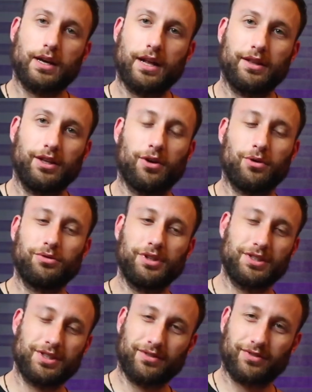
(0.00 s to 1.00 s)
And the only
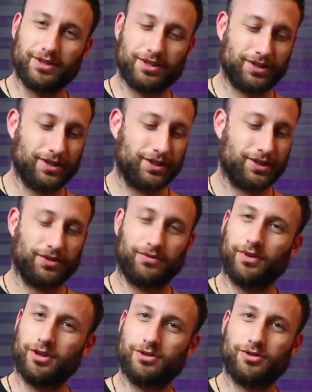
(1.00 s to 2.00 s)
difference is this. The
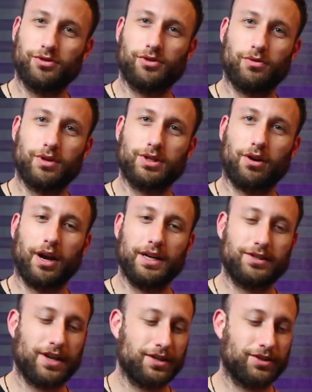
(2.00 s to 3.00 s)
first two chords are
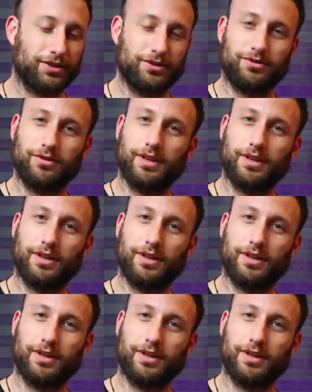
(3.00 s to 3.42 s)
identical.